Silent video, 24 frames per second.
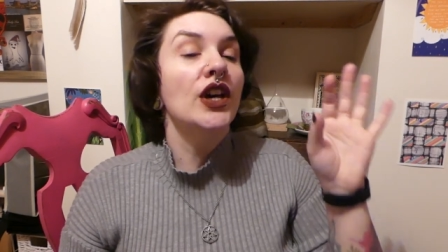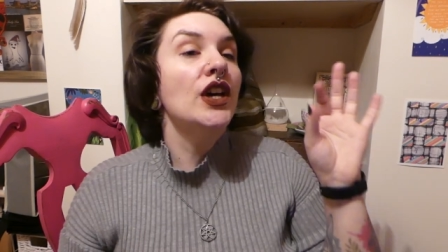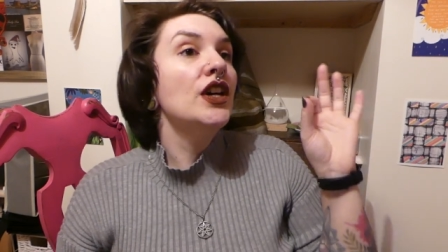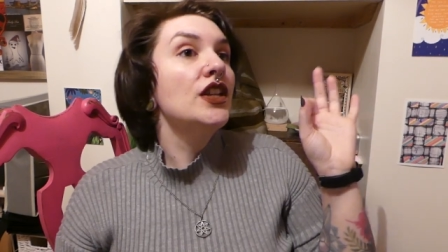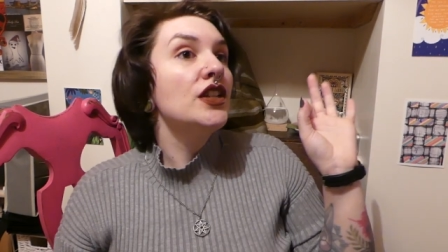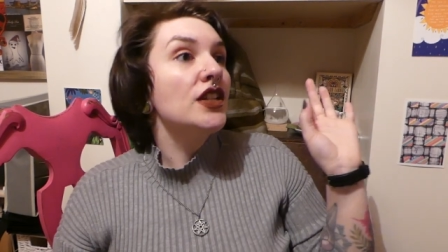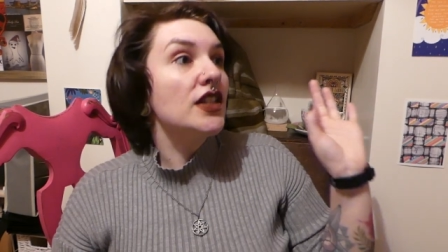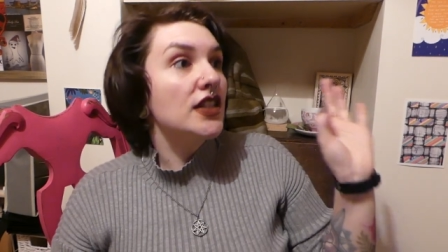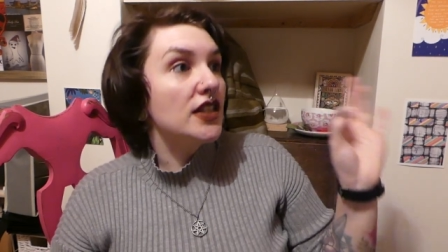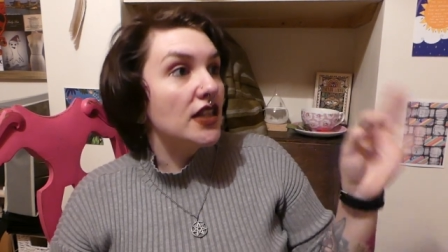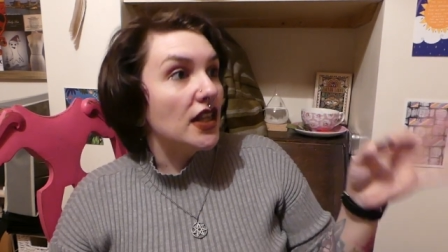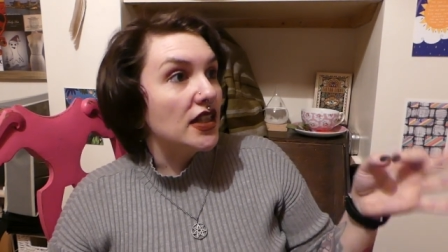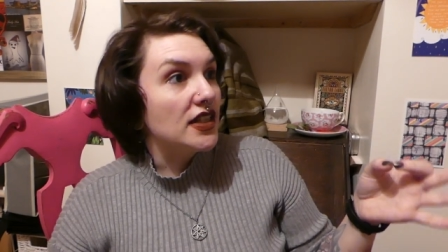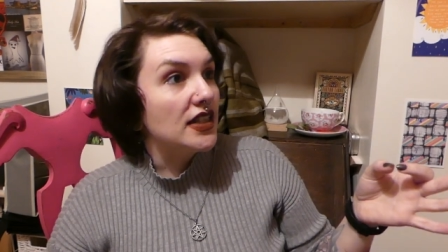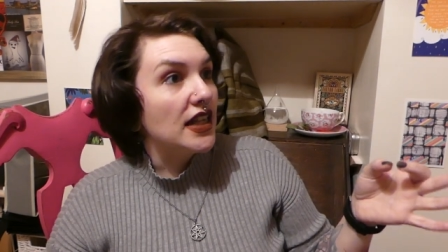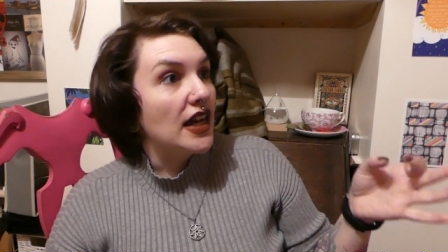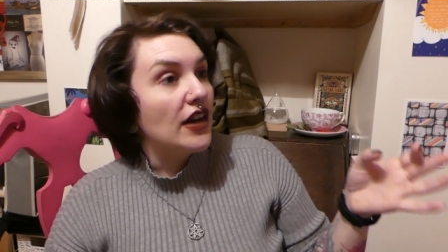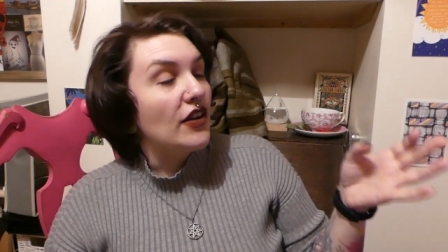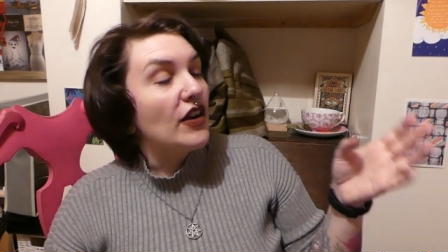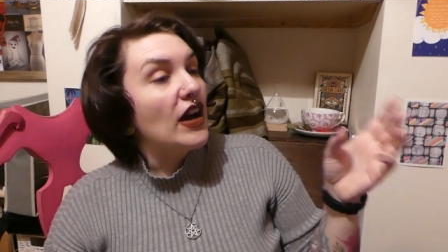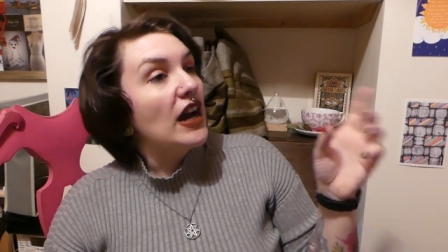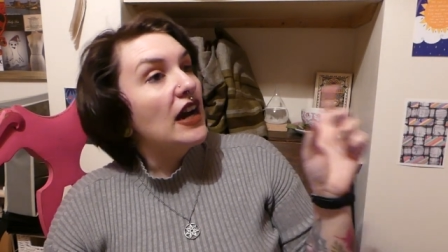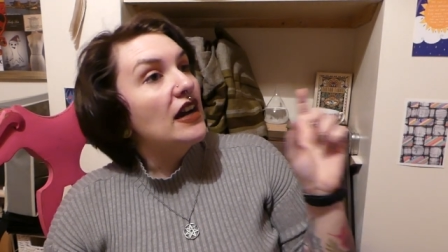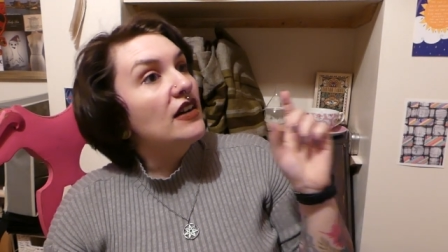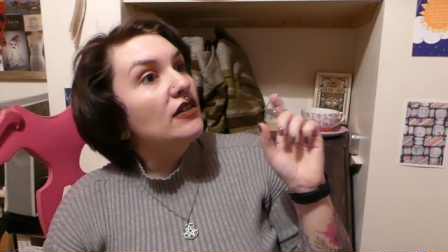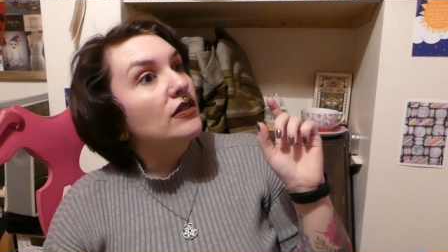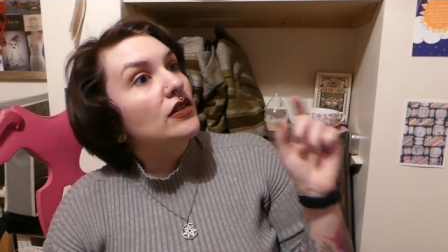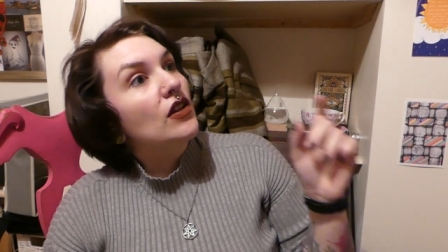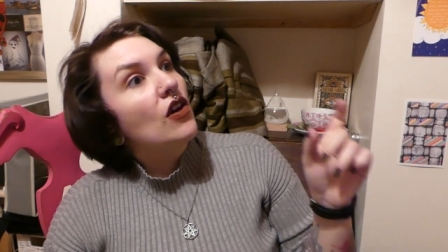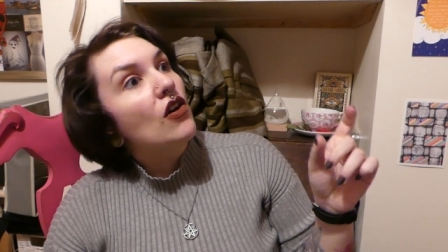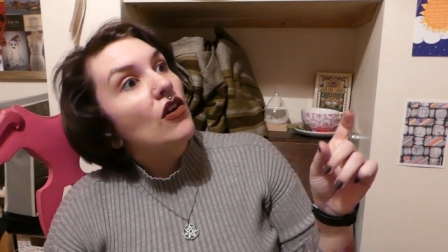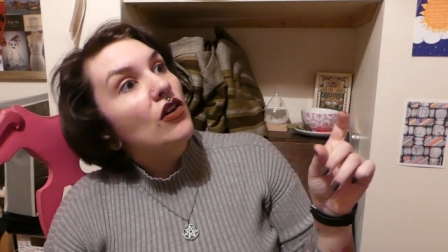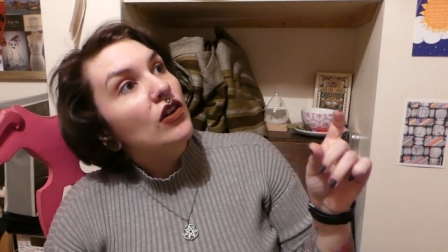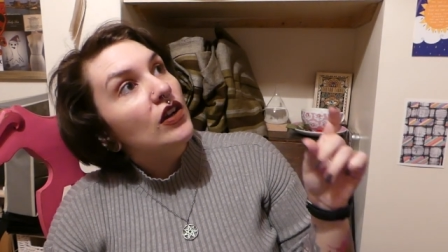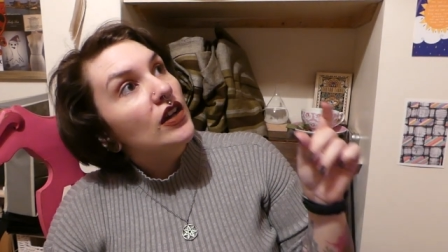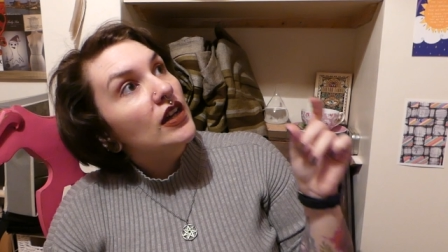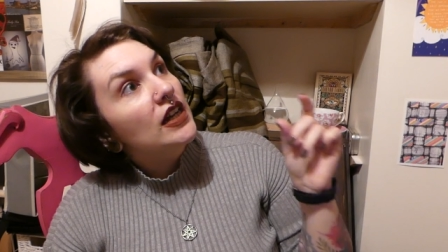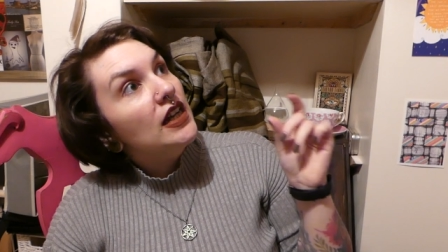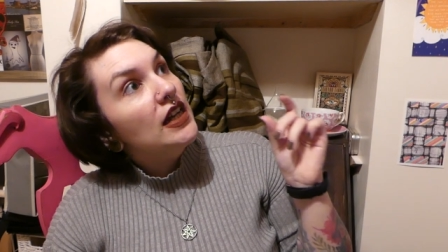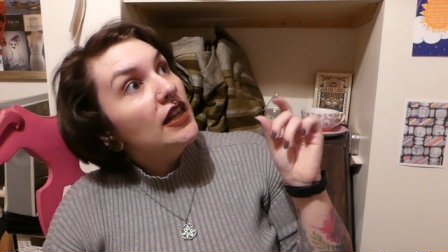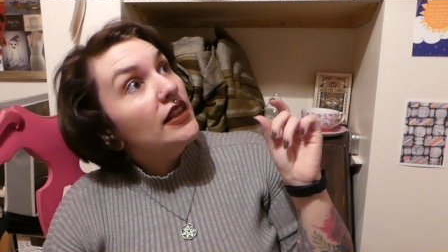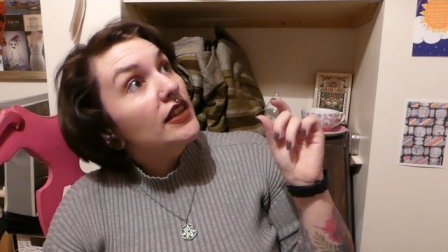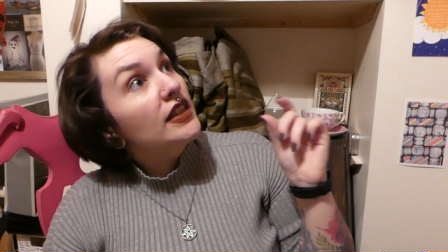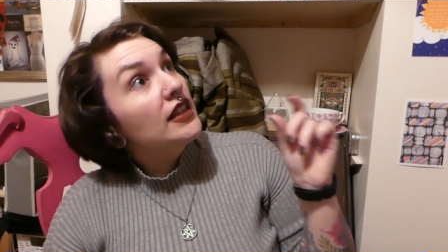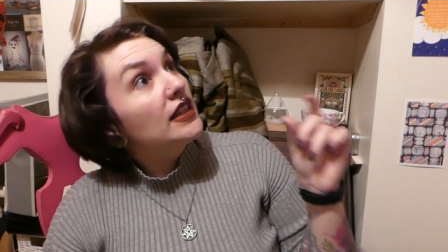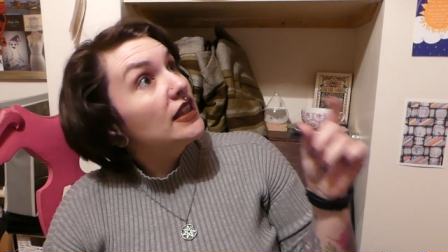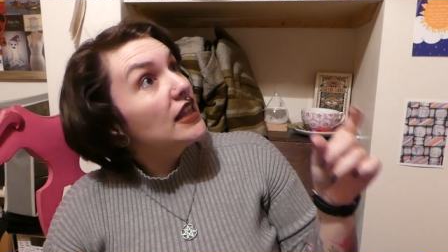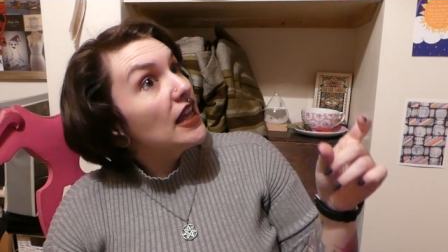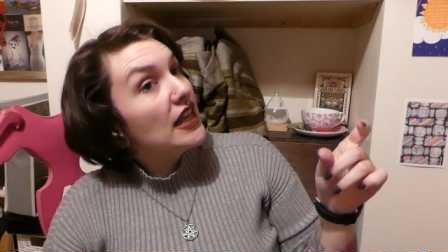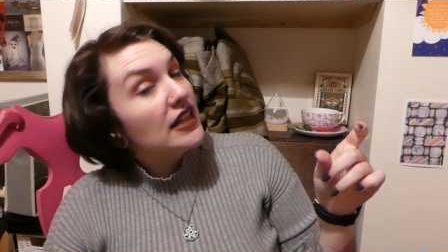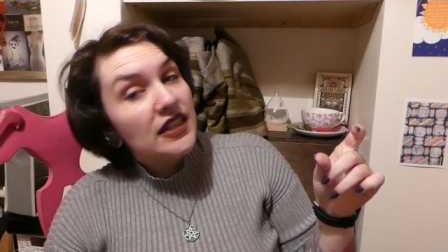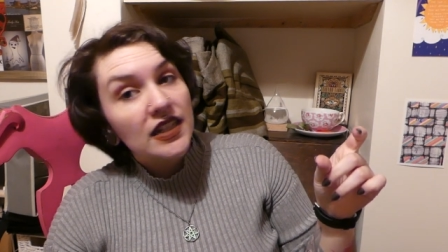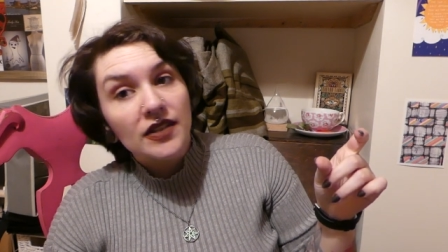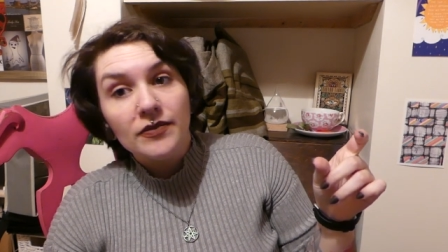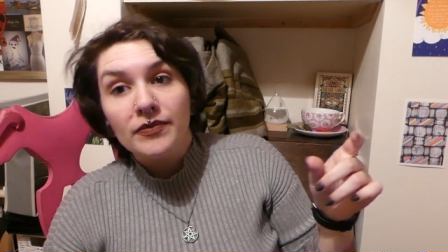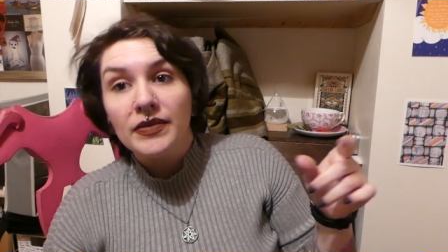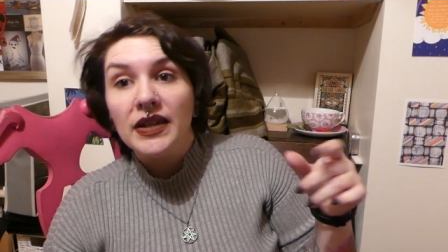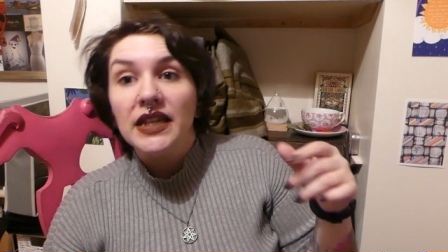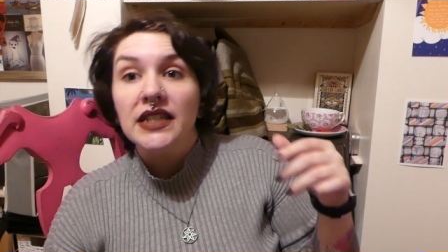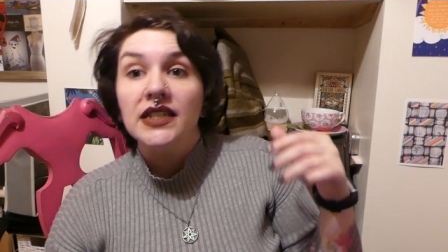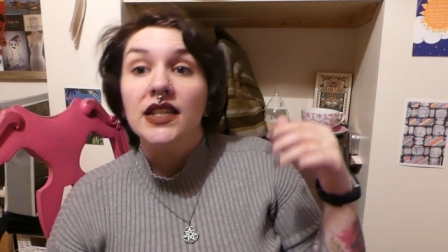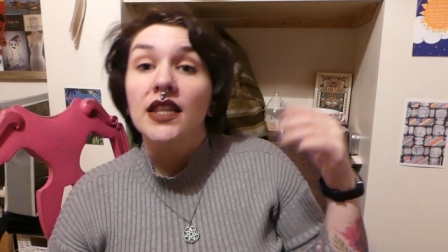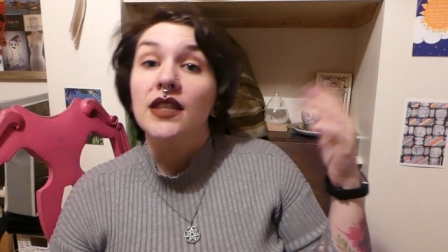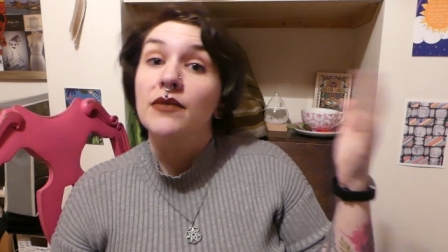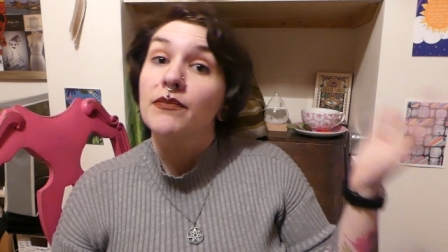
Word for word: to suss out how long the elastic bits at the